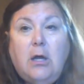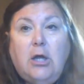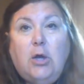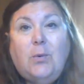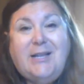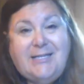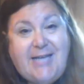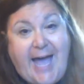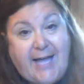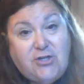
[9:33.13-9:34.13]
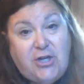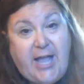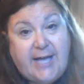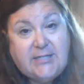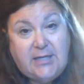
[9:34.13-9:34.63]
You will attach it
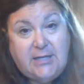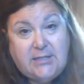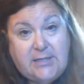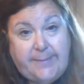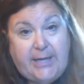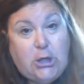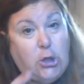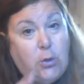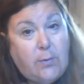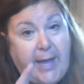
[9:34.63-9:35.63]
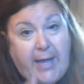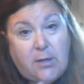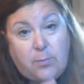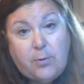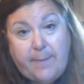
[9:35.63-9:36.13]
as an exhibit. You
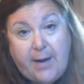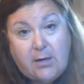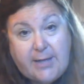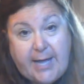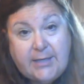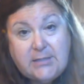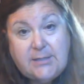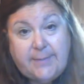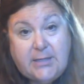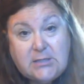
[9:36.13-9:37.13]
can't prepare that exhibit.